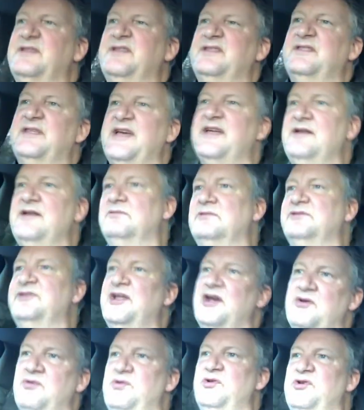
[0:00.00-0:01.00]
then you will know
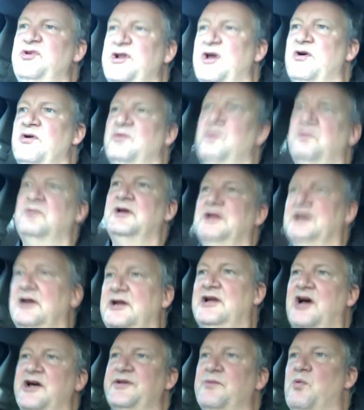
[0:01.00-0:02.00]
you know well,
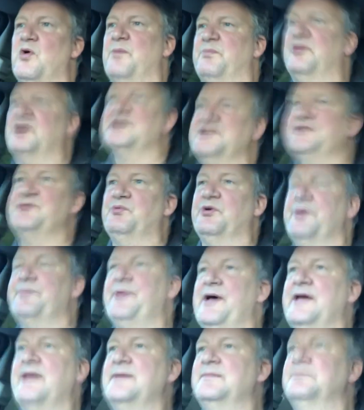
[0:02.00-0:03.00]
kind of what price you want I, to
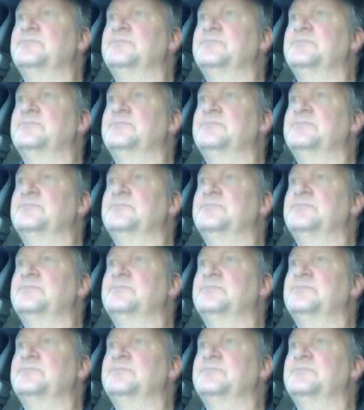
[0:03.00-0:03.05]
pay. I think